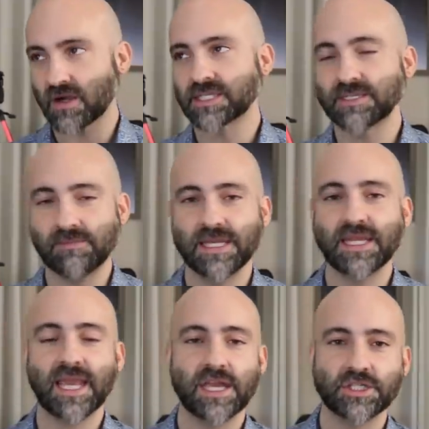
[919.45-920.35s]
are some
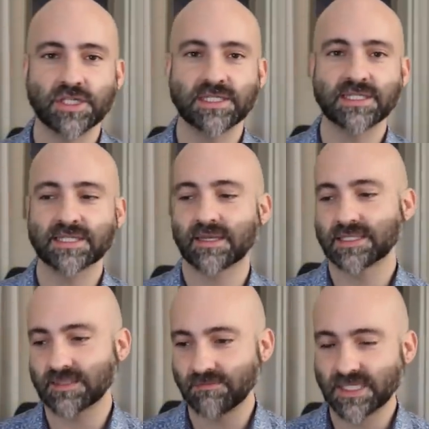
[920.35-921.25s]
indications,
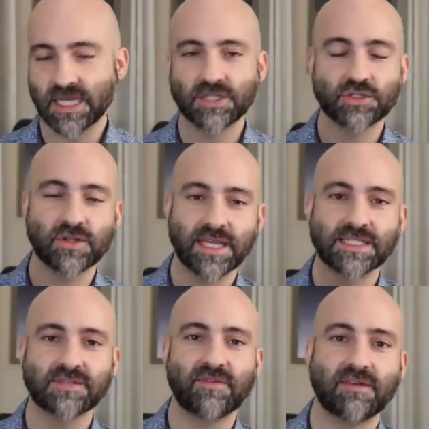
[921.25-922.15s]
some potential
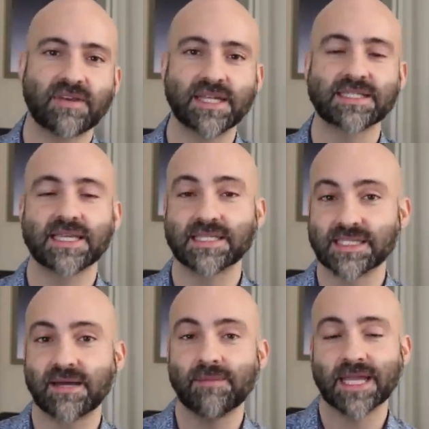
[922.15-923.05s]
hints of evidence that
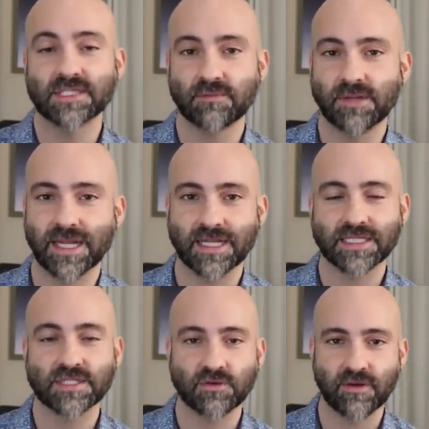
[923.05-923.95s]
some
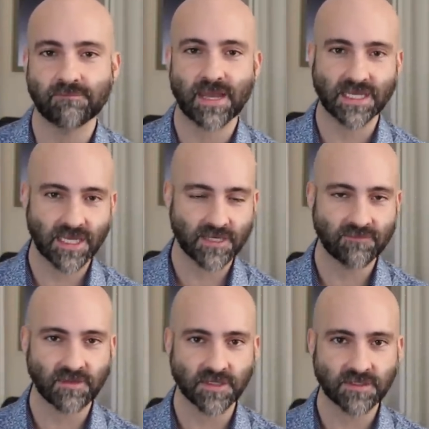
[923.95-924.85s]
exoplanets do have
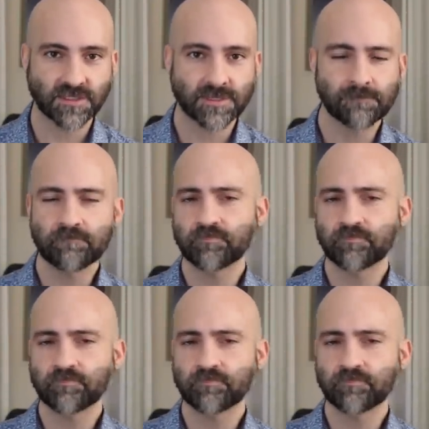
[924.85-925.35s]
magnetic fields,